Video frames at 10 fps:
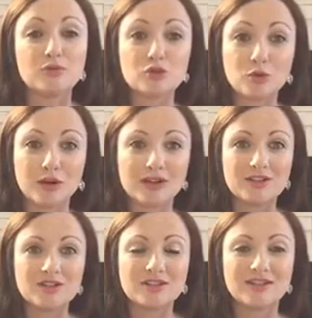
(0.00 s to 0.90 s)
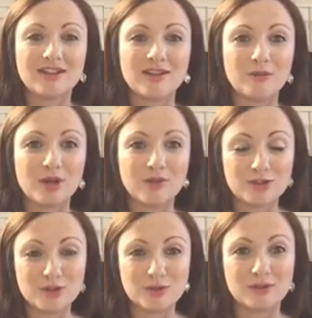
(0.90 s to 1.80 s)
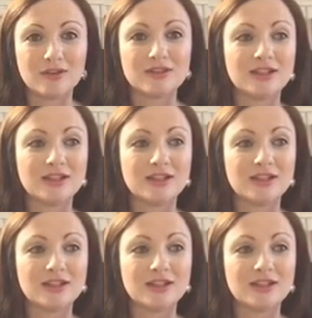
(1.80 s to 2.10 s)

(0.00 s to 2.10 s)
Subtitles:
George, one of our 2-year-olds,